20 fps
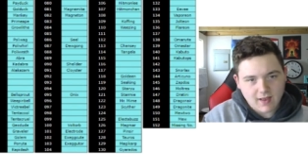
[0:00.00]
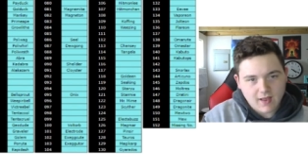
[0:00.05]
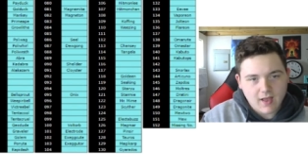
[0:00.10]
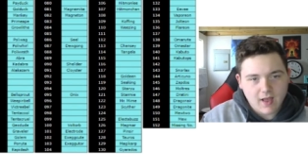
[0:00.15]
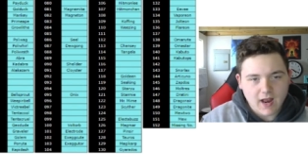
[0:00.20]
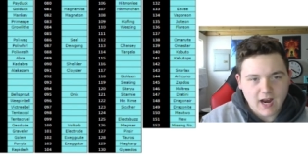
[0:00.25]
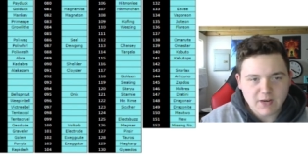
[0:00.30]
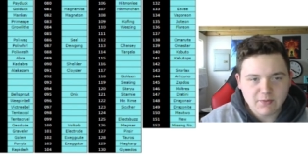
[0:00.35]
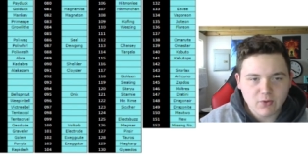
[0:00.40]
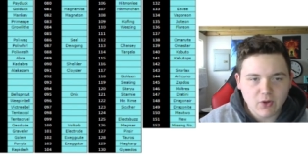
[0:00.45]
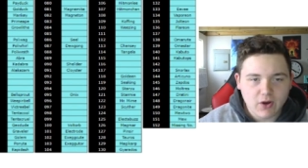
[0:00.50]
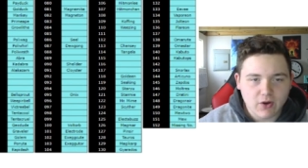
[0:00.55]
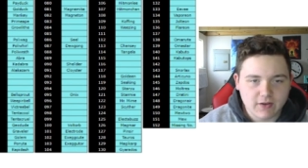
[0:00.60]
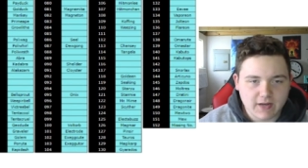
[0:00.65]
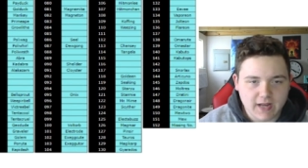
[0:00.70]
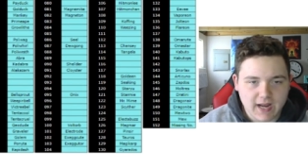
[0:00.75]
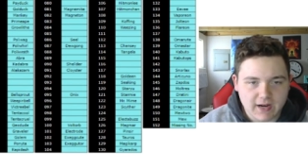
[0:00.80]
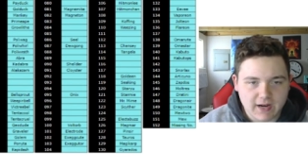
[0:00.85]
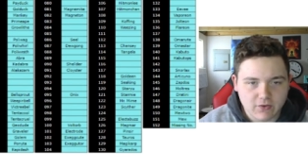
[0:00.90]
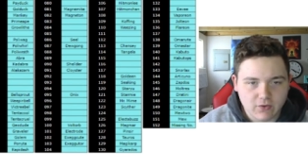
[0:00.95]
I spell
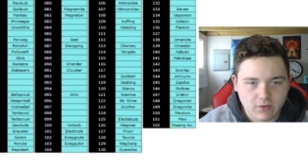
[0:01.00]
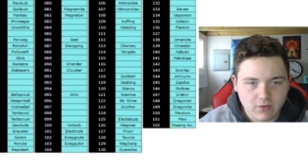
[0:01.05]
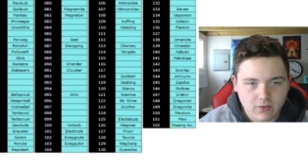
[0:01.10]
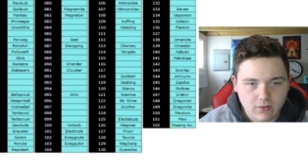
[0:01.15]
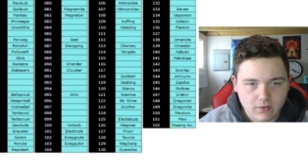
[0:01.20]
Aerodactyl.